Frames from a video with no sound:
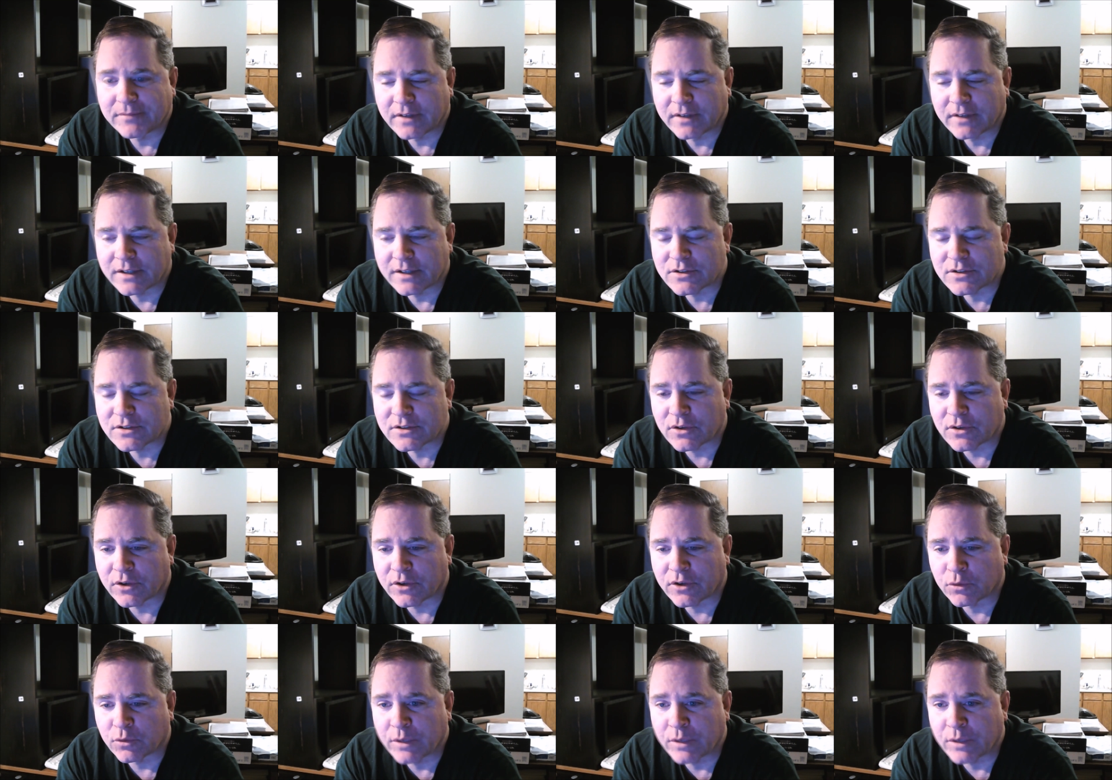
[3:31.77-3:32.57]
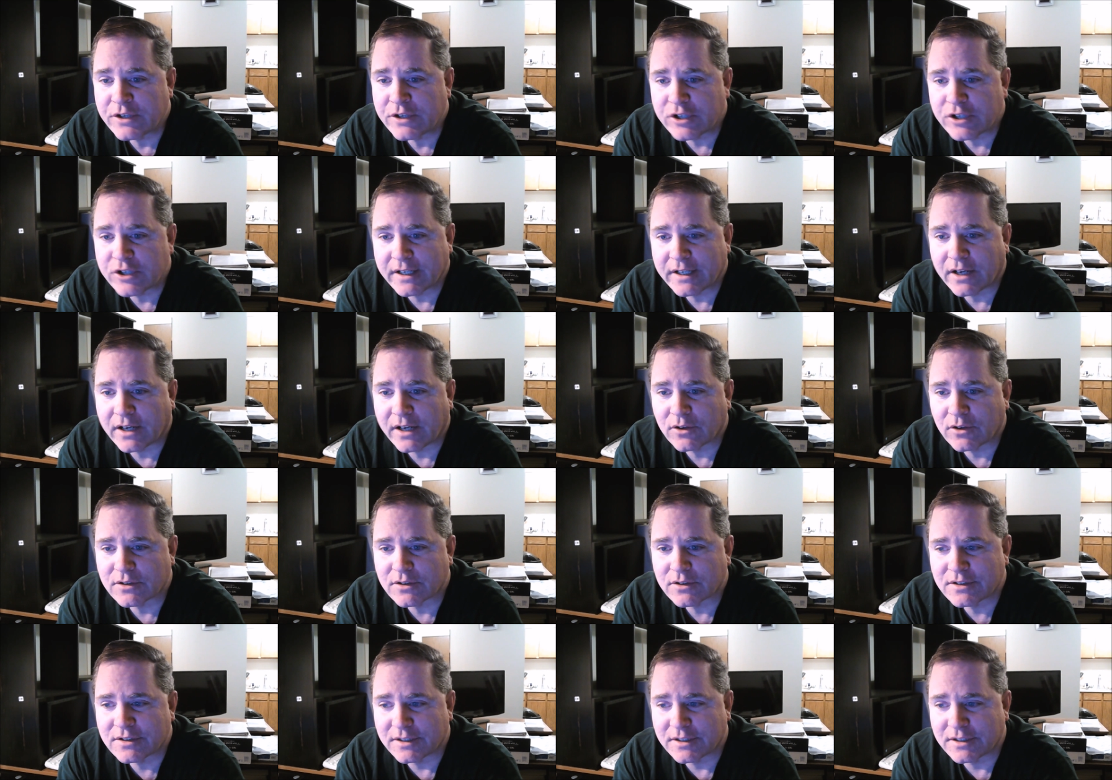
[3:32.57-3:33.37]
And so they're reaching
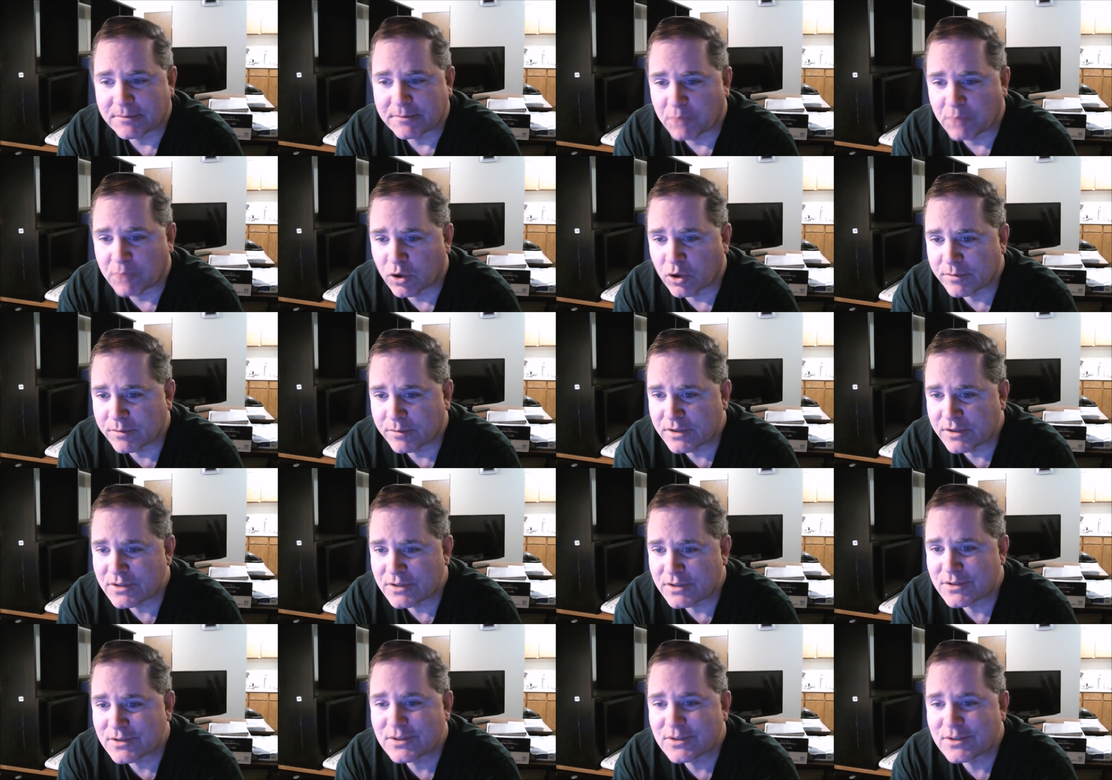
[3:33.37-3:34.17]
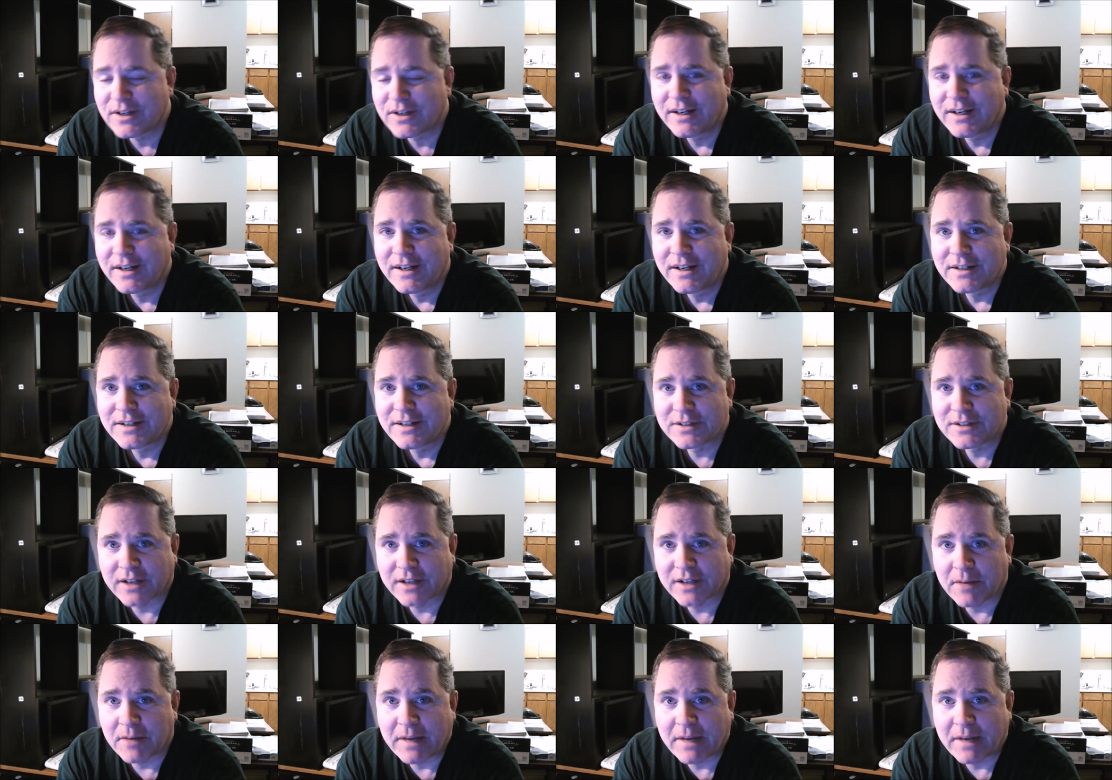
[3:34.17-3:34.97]
out to Mormons to
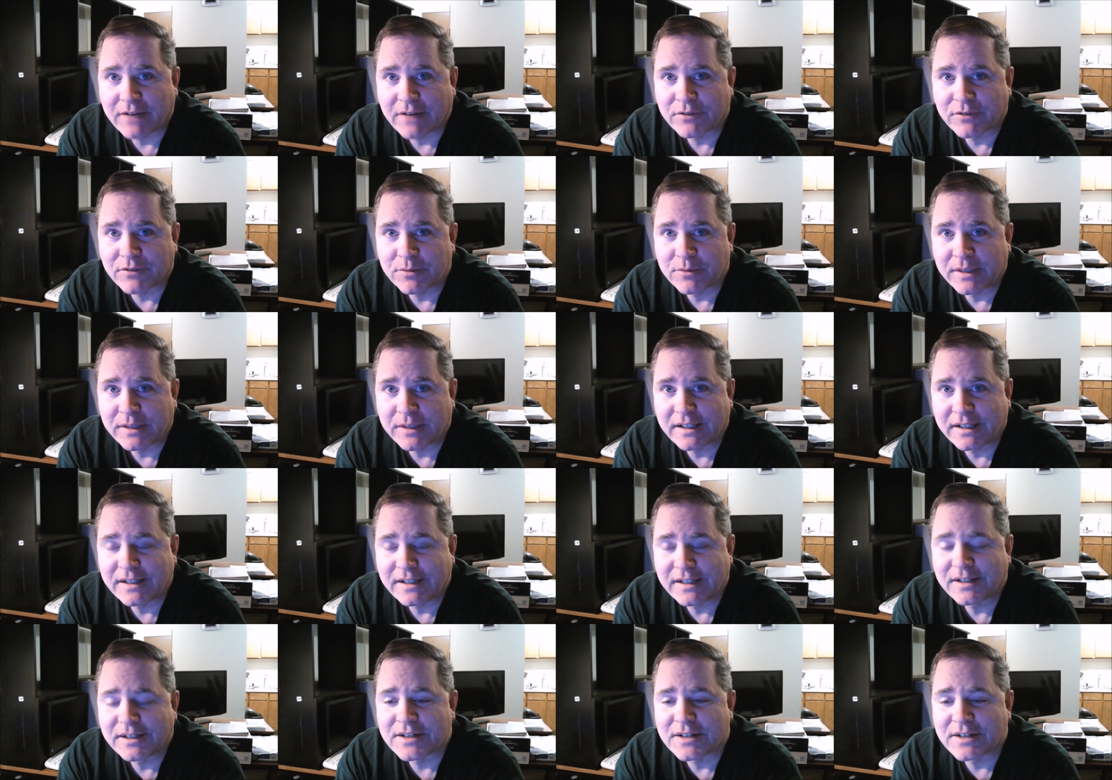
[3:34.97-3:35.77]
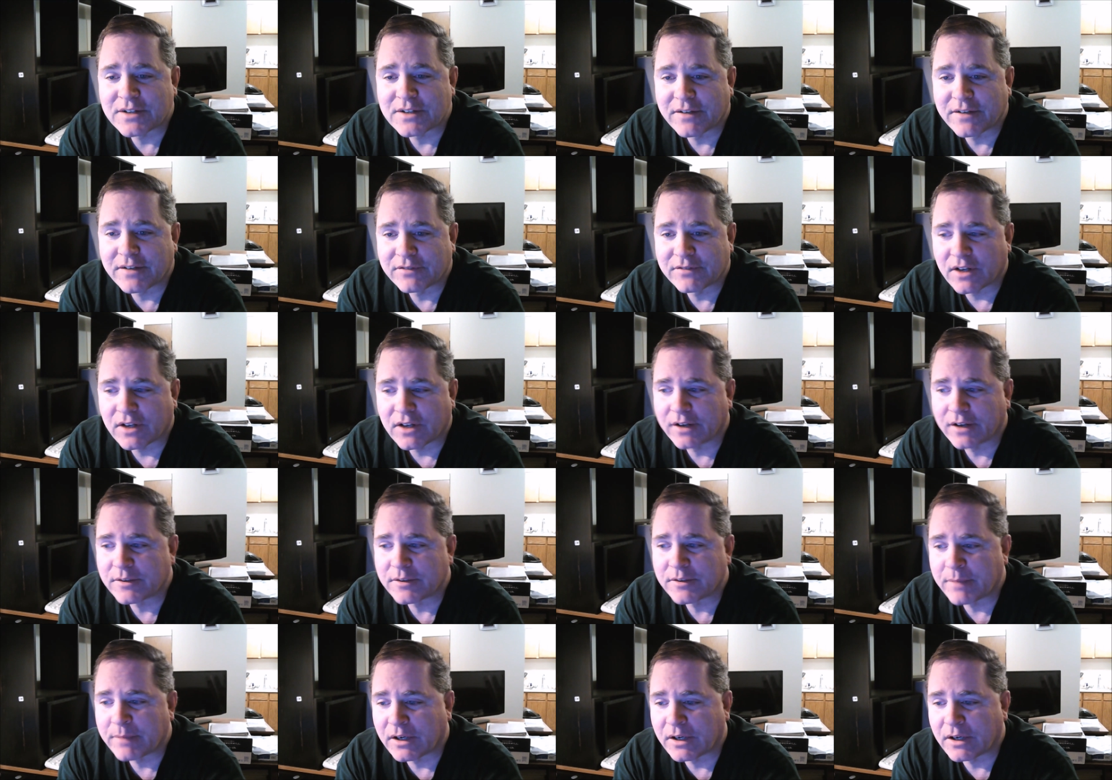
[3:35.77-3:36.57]
come after me, as I've
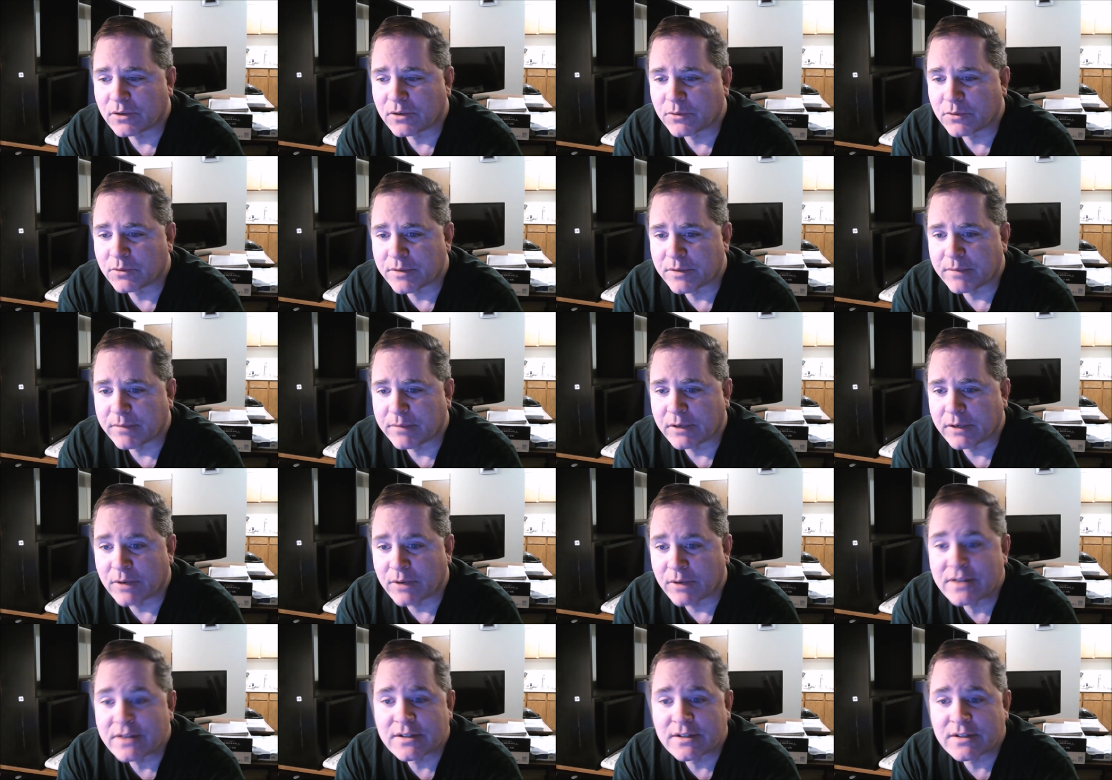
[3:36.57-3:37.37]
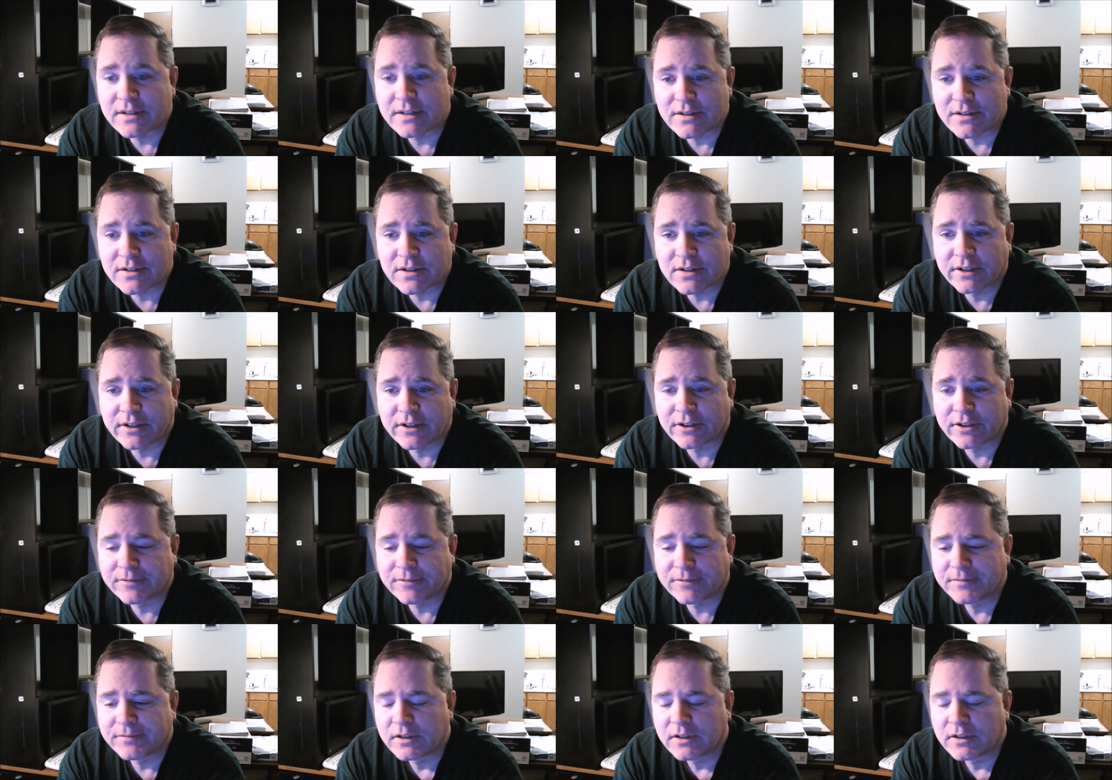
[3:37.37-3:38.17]
talked about with my residents
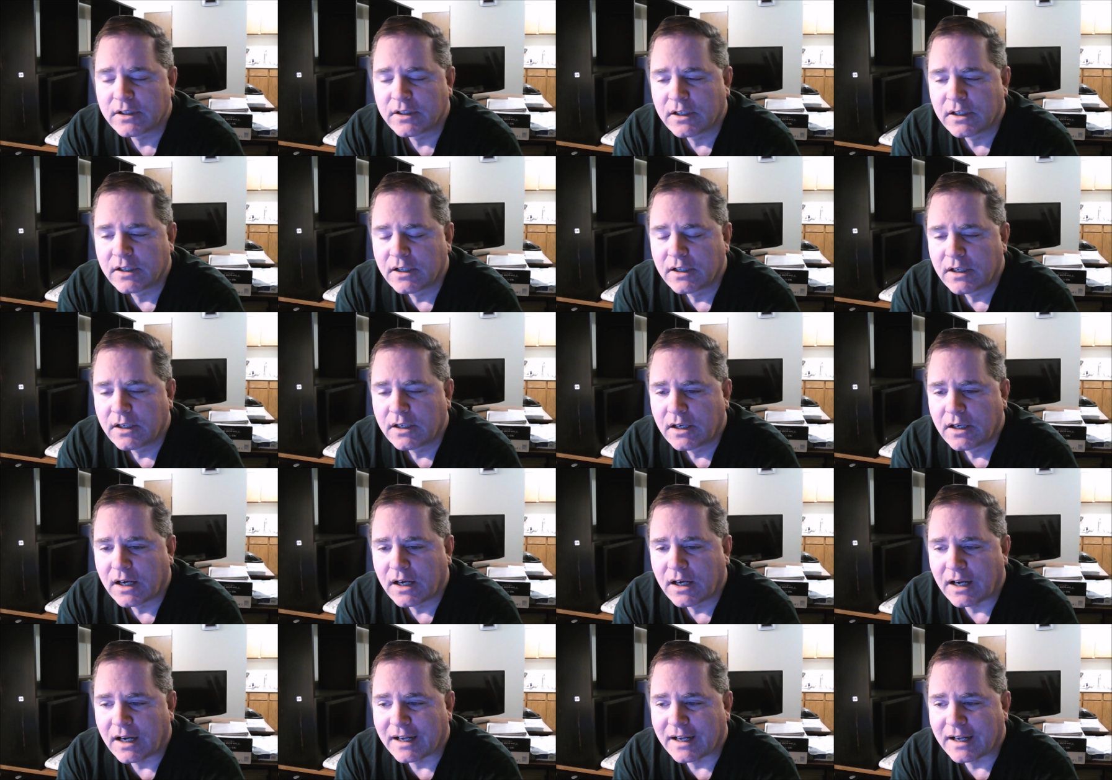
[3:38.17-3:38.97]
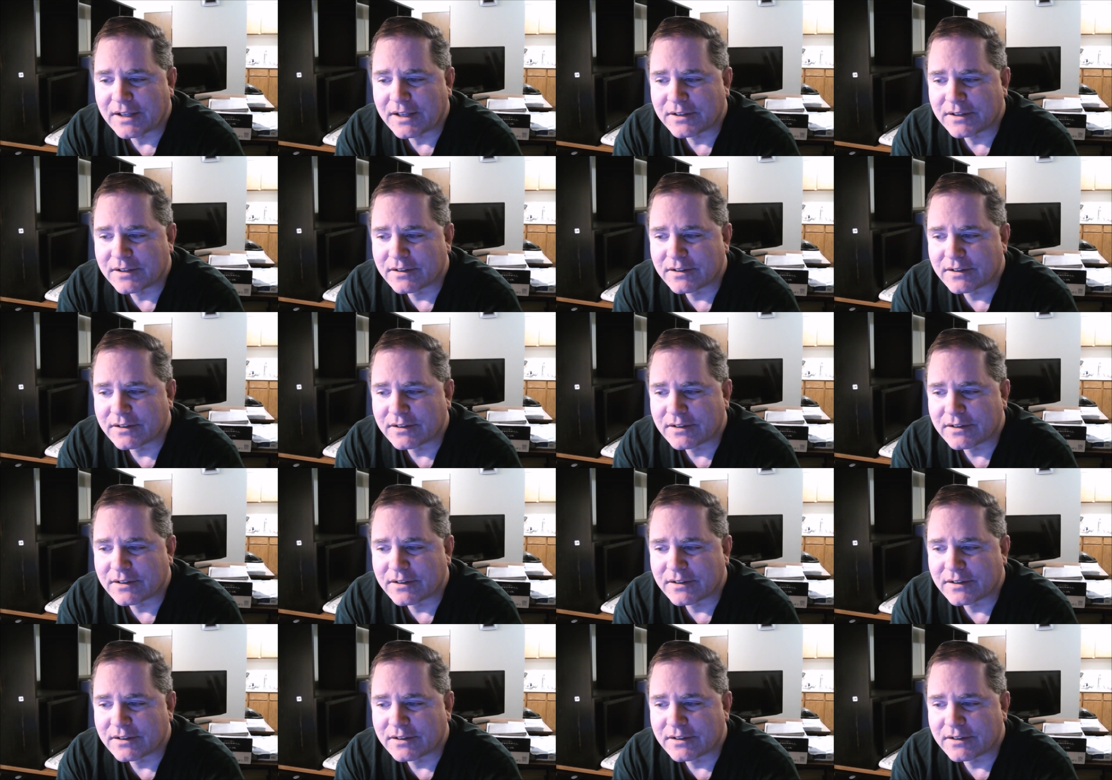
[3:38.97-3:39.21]
here. Uh,